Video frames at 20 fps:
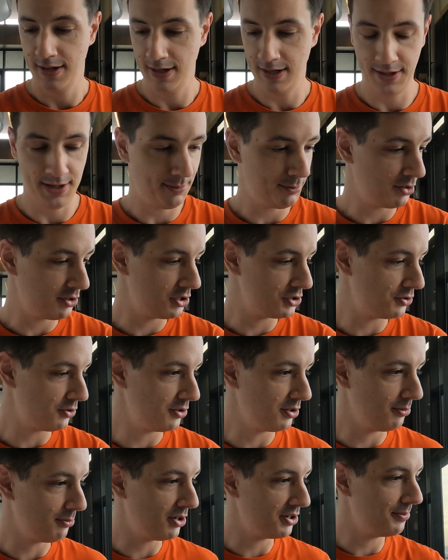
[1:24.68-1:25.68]
and I'm going to show
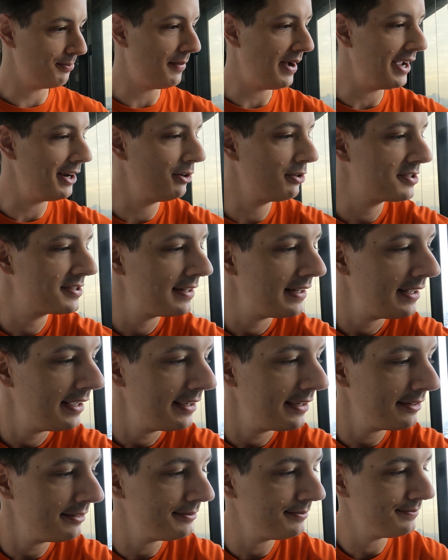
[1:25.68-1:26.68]
you what mine looks
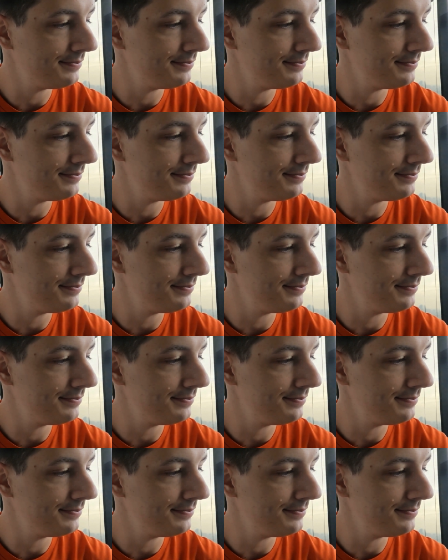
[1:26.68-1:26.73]
like.